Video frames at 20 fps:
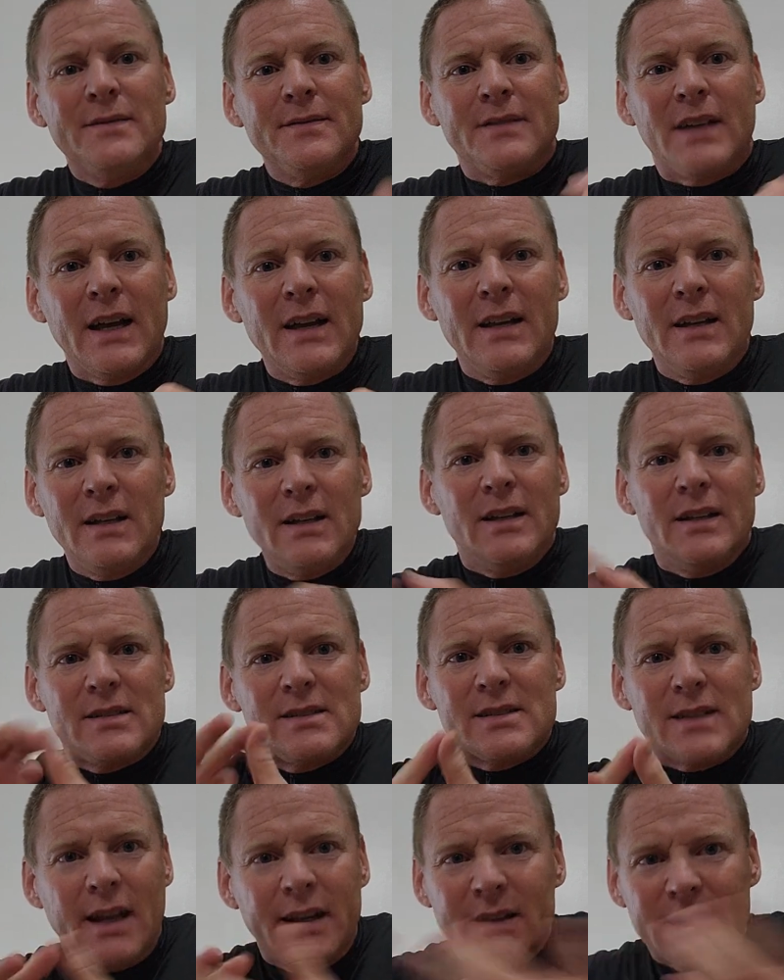That
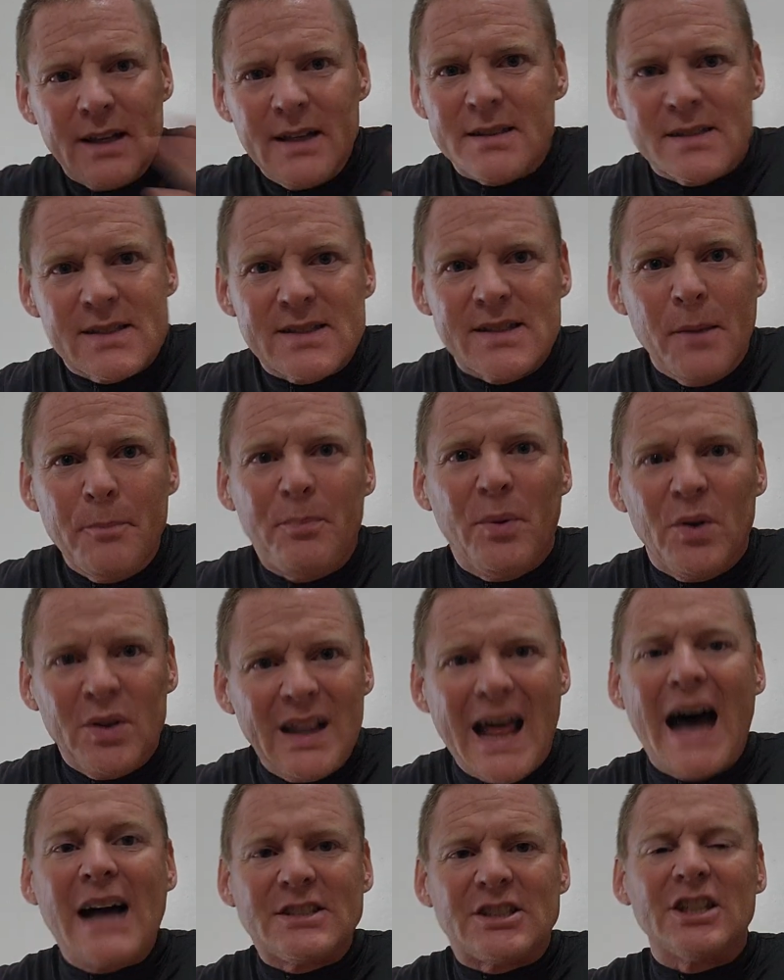it's like, it's simple
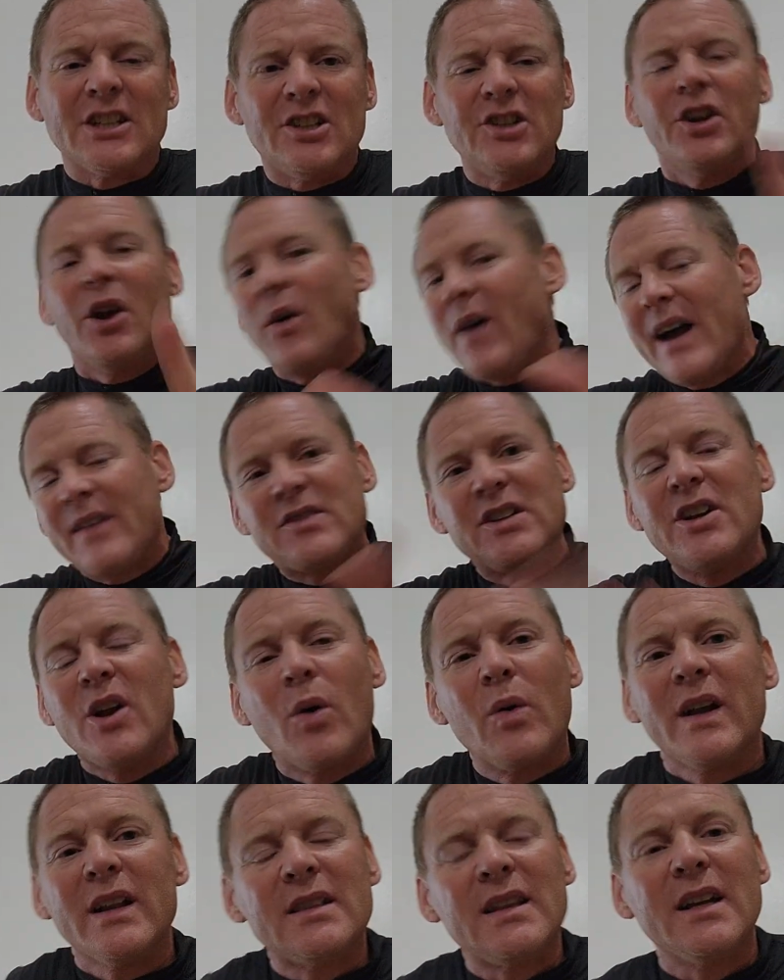logic. You don't have to
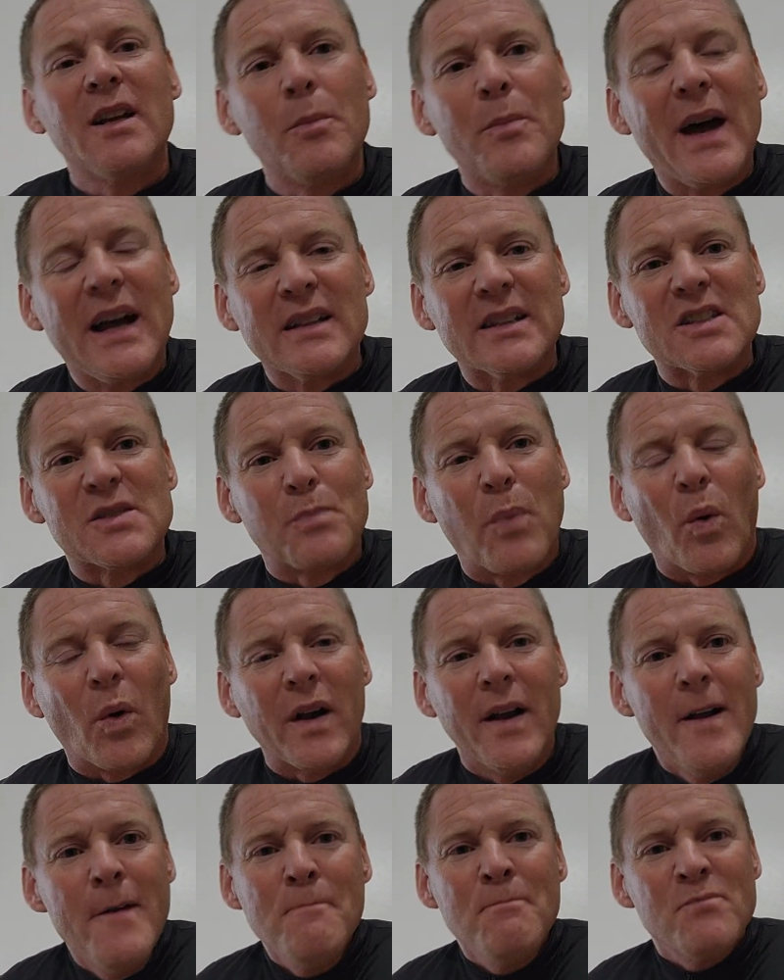know anything about the
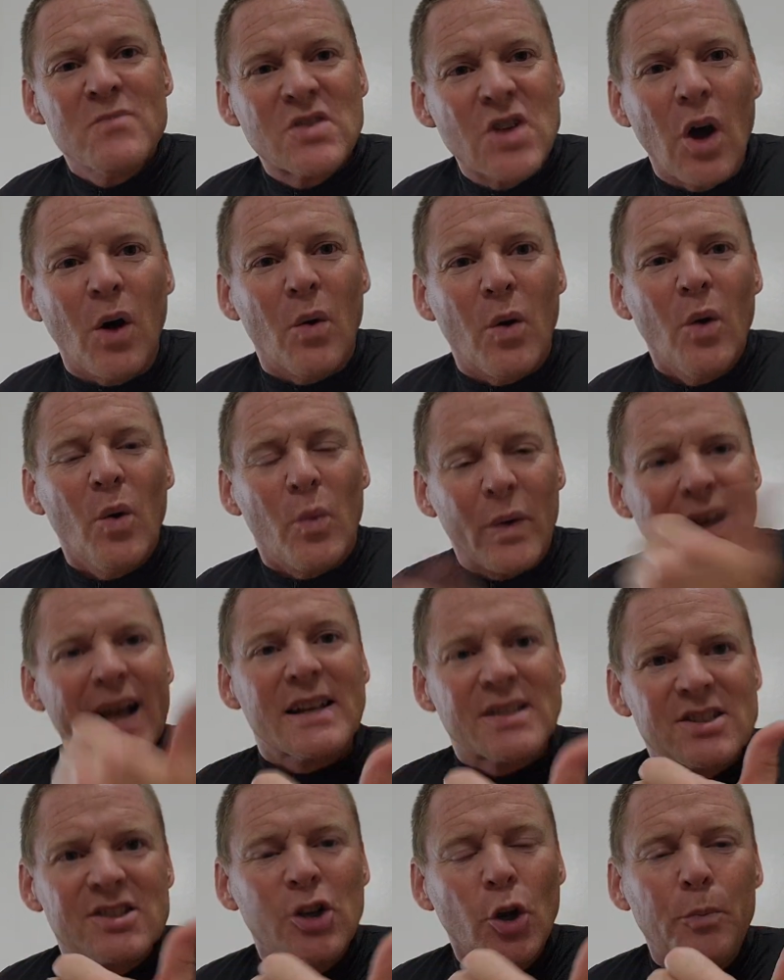sport. So we
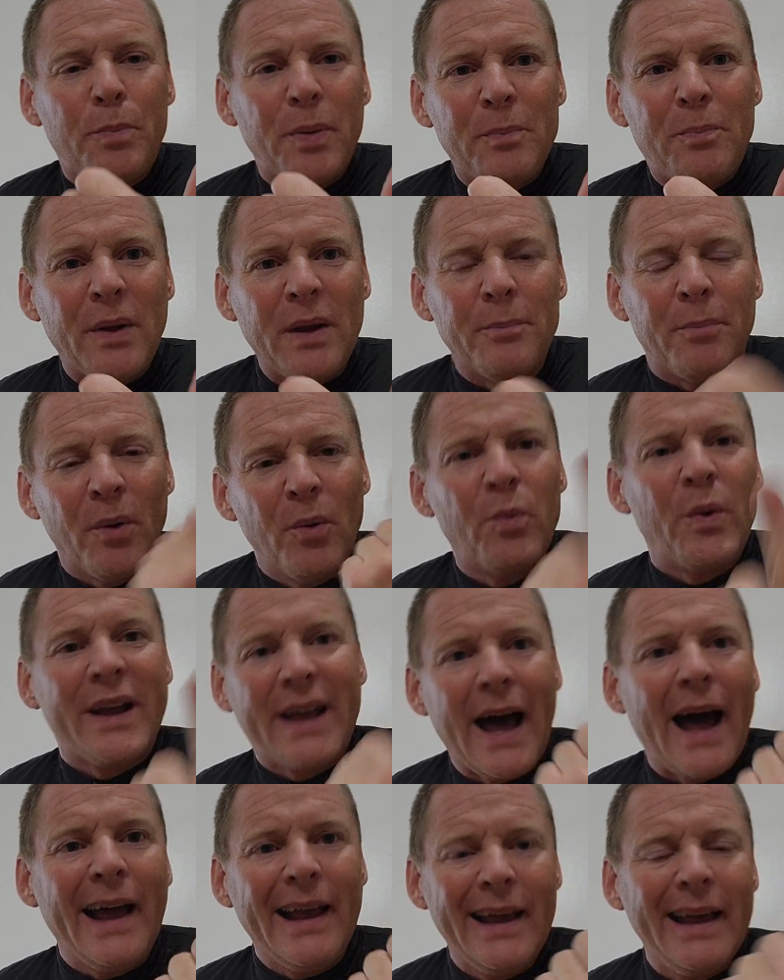got stupid people, we
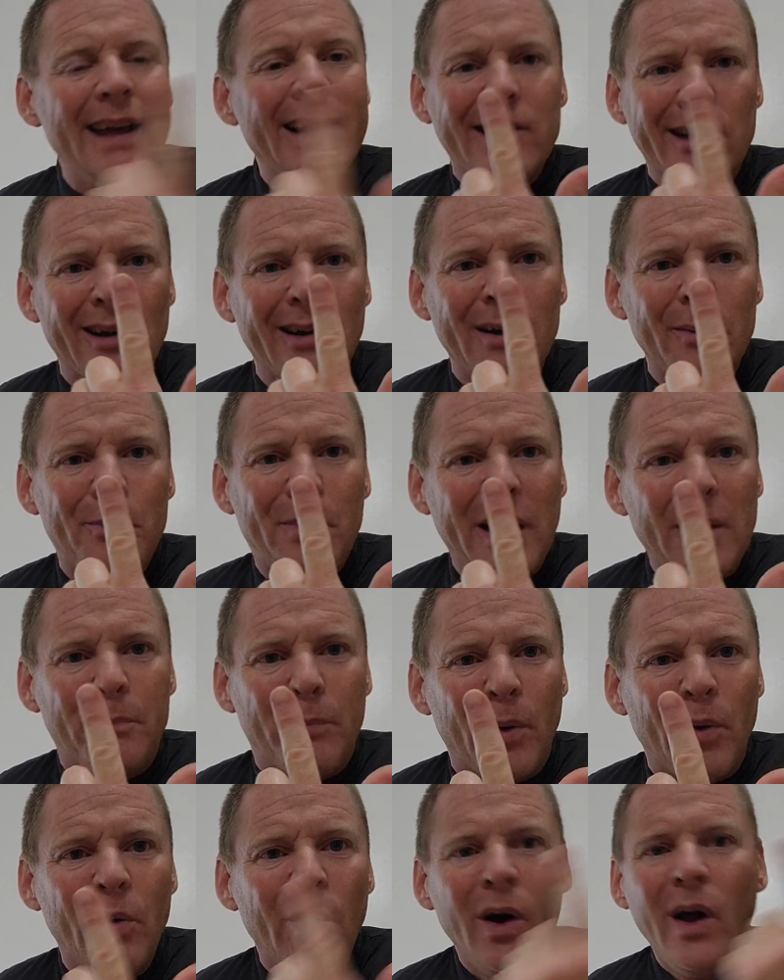got ignorant
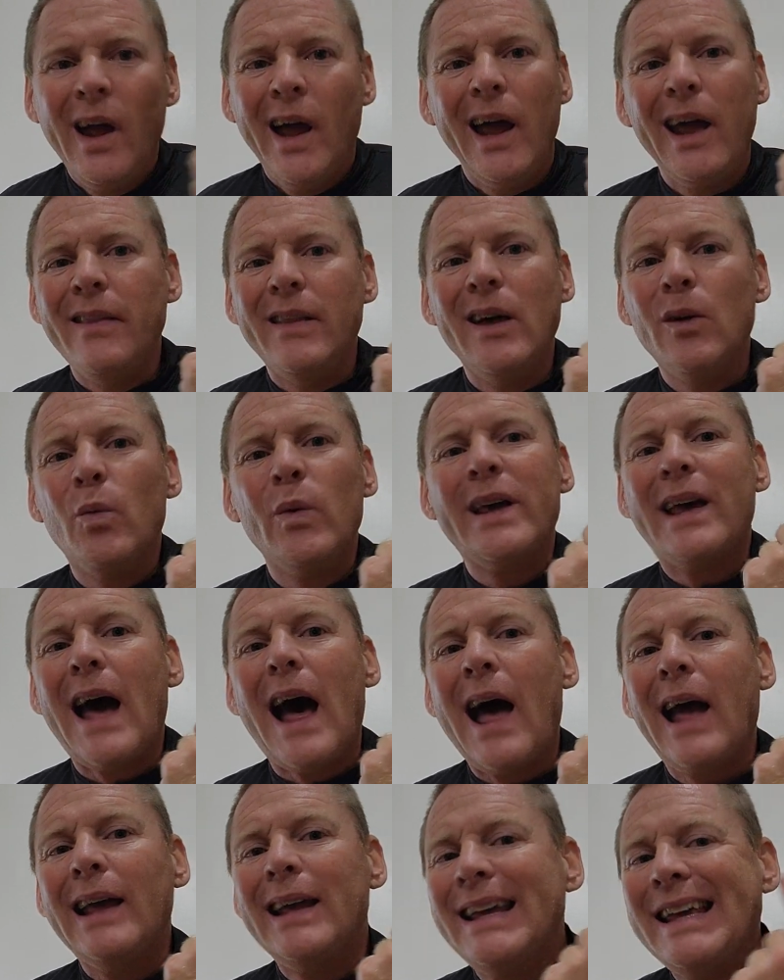people, and then we
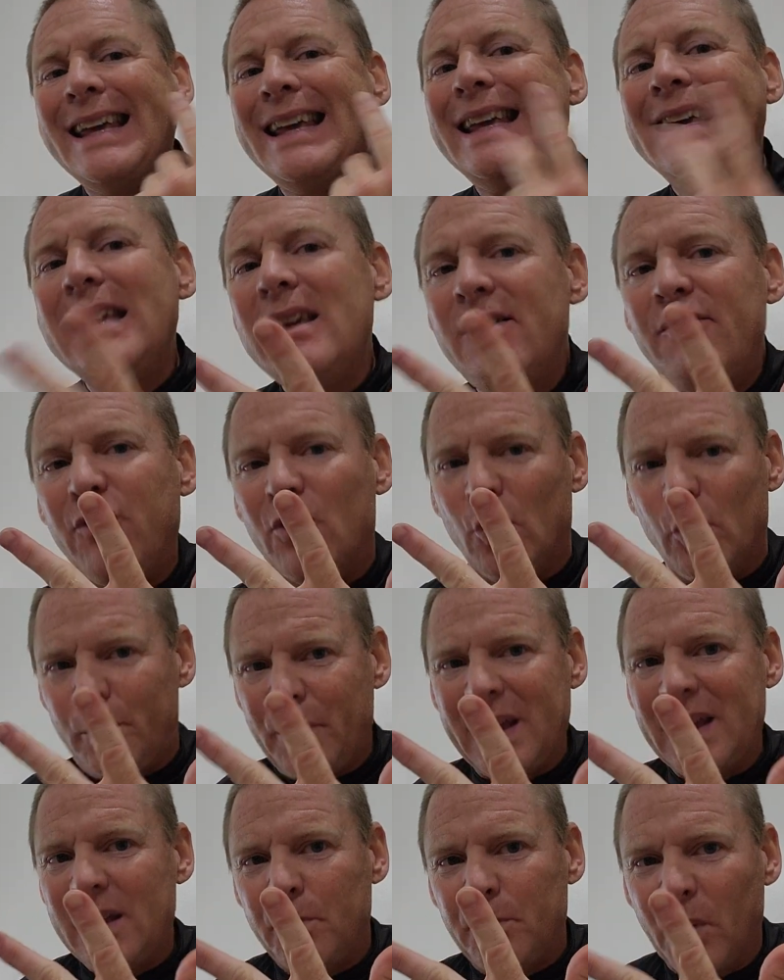got evil
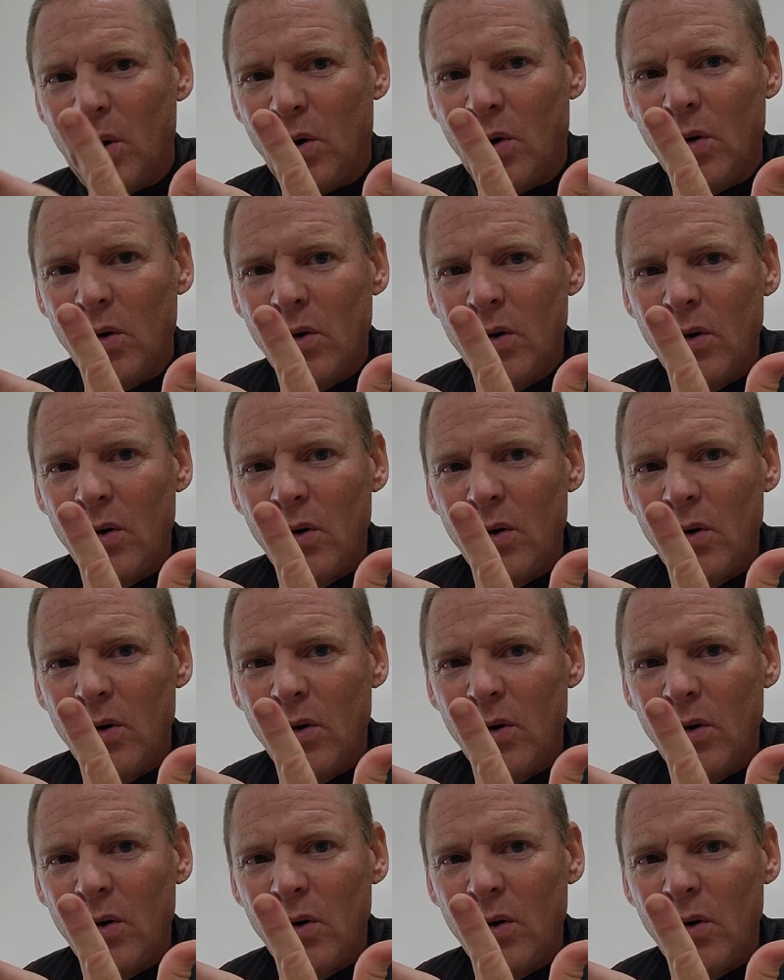people.